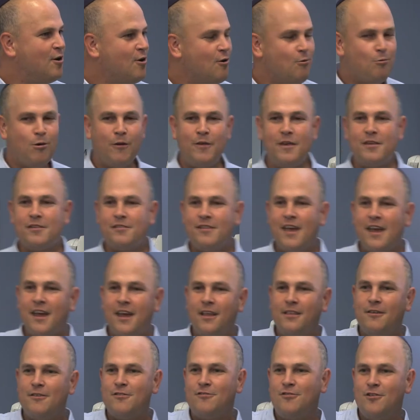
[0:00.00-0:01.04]
where the
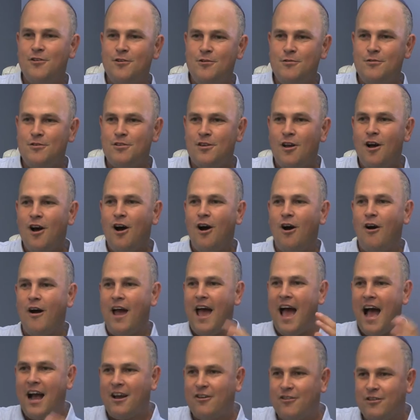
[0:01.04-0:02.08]
secular Jews are
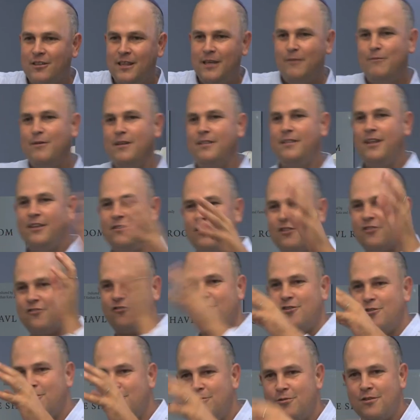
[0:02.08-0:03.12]
actually religious
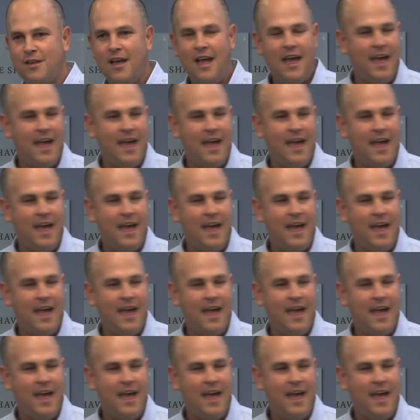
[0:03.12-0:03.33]
Jews,